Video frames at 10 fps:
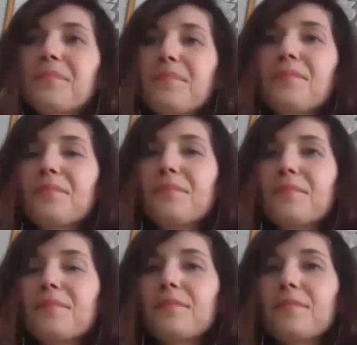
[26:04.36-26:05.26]

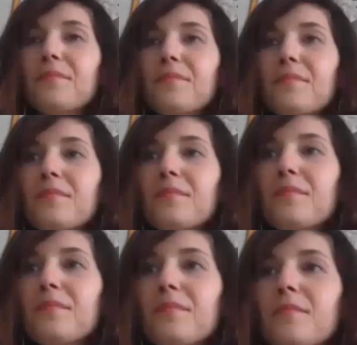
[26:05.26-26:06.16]

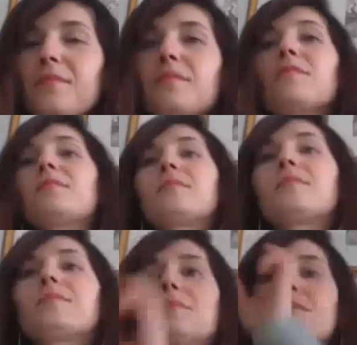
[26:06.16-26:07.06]

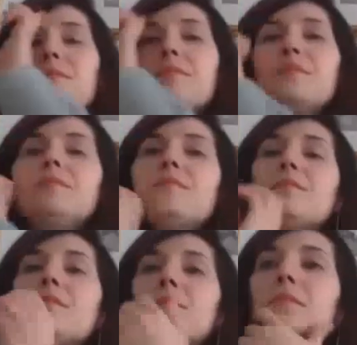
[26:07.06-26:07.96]

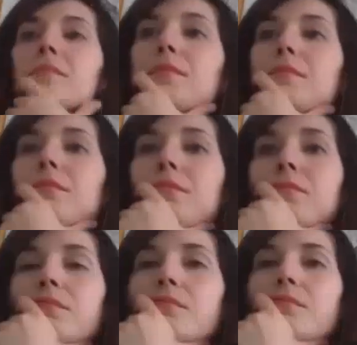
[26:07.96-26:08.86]

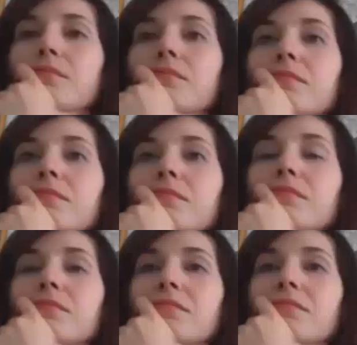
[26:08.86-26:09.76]

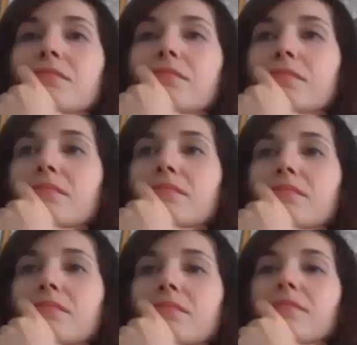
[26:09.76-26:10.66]

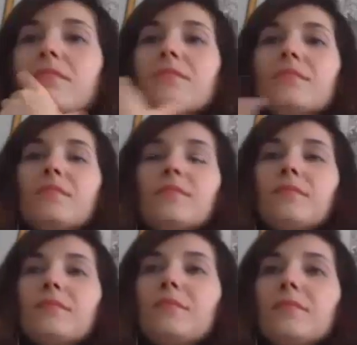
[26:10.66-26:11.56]

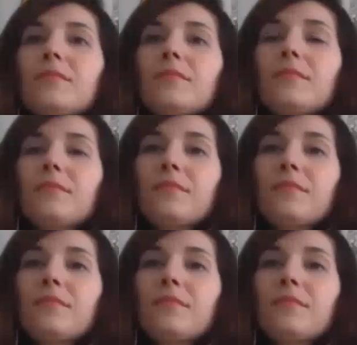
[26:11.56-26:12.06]
(not speaking)